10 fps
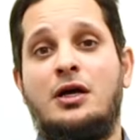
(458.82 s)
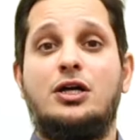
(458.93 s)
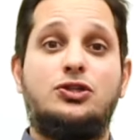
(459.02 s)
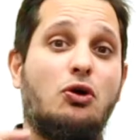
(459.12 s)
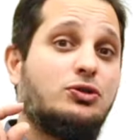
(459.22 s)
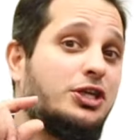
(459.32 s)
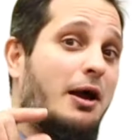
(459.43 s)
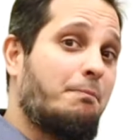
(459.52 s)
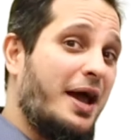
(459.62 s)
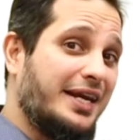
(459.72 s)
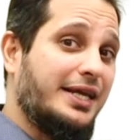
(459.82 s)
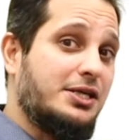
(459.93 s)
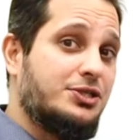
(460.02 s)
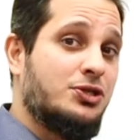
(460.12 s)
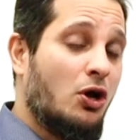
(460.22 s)
Those are
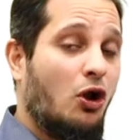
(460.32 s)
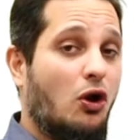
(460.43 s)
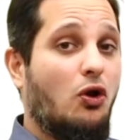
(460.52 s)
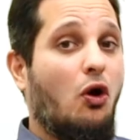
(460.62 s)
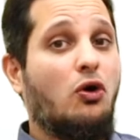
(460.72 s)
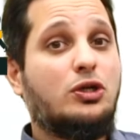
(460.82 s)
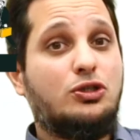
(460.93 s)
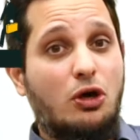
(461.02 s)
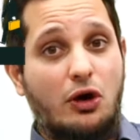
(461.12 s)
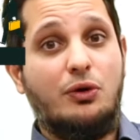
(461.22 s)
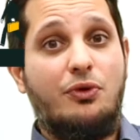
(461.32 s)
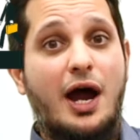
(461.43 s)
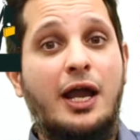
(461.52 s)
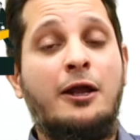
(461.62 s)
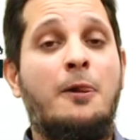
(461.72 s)
pennies long term,
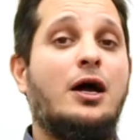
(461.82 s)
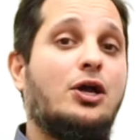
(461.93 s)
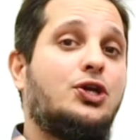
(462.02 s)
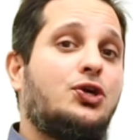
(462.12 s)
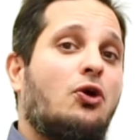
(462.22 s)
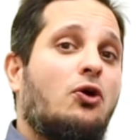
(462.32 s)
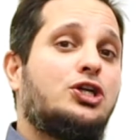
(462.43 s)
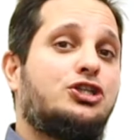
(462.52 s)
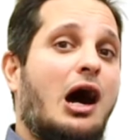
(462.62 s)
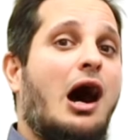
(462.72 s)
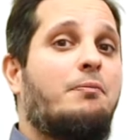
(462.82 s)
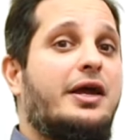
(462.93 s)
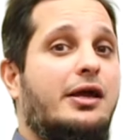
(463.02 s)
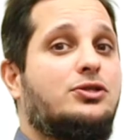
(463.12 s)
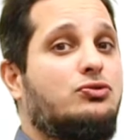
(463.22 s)
right? Your job
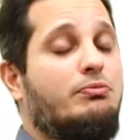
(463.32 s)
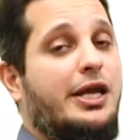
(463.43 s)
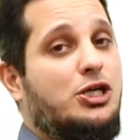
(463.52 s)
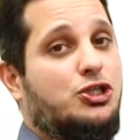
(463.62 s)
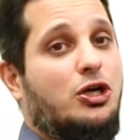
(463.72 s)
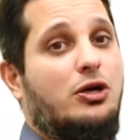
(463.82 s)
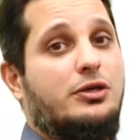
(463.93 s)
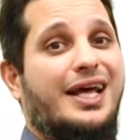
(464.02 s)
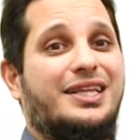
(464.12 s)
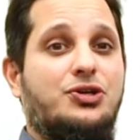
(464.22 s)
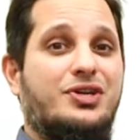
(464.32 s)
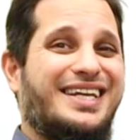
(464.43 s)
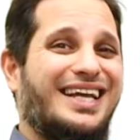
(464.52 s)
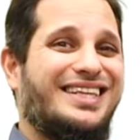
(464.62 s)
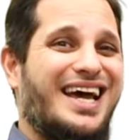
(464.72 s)
is to make sure that you
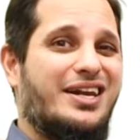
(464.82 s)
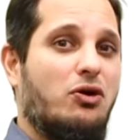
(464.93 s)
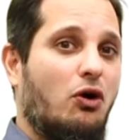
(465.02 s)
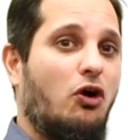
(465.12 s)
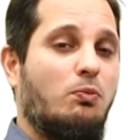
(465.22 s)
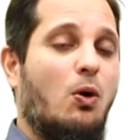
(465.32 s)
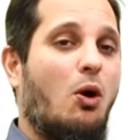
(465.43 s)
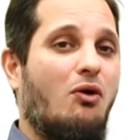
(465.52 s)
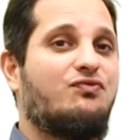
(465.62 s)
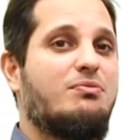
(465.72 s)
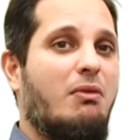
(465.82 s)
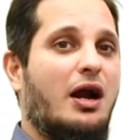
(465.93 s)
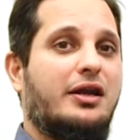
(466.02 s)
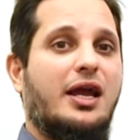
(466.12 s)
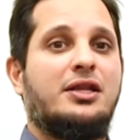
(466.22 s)
get that home off the
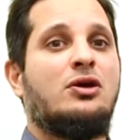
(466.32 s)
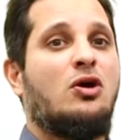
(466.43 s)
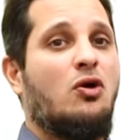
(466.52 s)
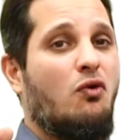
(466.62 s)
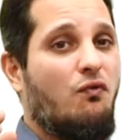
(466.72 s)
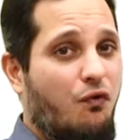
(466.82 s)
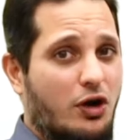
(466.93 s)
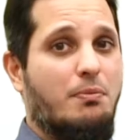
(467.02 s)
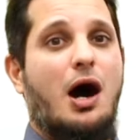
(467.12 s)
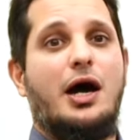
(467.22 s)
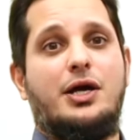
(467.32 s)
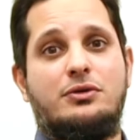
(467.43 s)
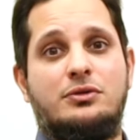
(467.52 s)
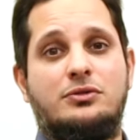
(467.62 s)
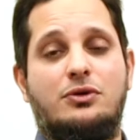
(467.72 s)
market for the buyer,
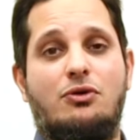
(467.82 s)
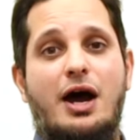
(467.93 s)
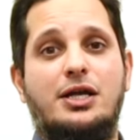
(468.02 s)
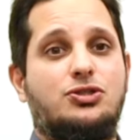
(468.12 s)
all right?